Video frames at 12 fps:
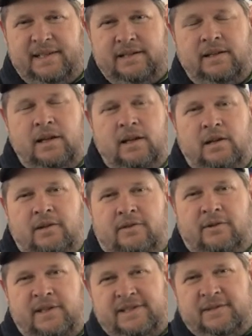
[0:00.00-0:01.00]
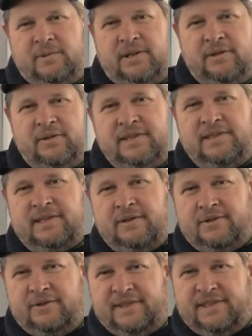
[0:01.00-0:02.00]
And the reason we're doing the
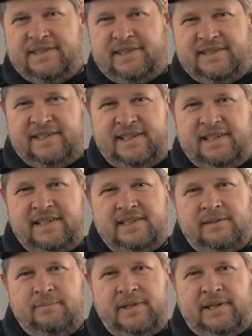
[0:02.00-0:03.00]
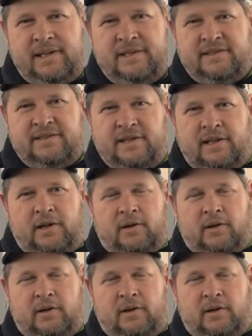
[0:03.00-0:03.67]
social distancing isn't because